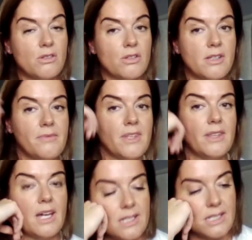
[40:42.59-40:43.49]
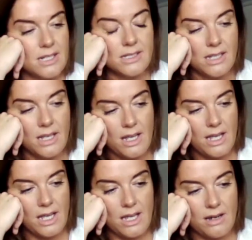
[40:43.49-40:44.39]
It's not something that I did
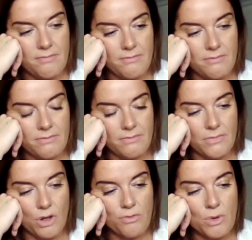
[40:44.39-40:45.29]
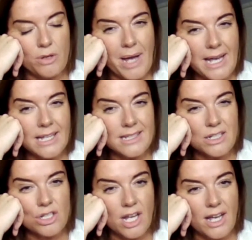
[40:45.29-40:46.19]
off my own back. I
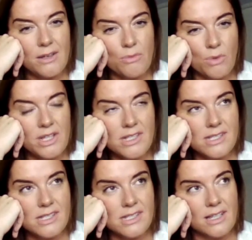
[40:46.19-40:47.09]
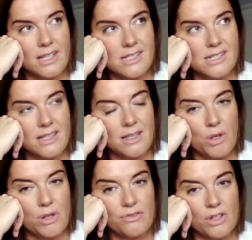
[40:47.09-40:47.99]
did try once to listen to The
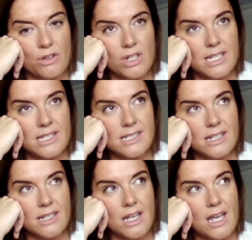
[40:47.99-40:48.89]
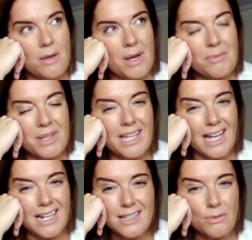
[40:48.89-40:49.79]
Power of Now and hated it. I'm like, I
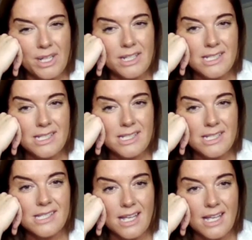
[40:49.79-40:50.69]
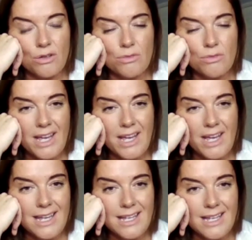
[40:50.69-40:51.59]
really want to sit in a room with
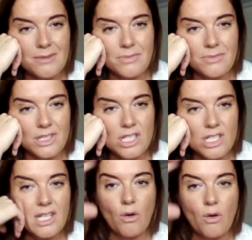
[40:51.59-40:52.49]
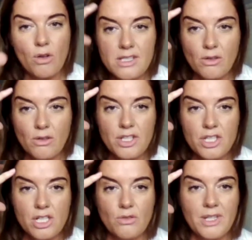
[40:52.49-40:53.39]
that guy and just get all his
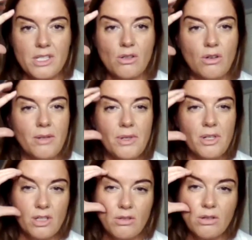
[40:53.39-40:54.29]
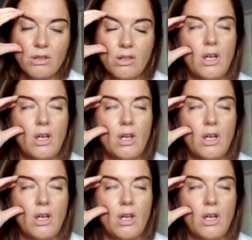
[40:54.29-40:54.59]
knowledge and know what he's talking about, you know.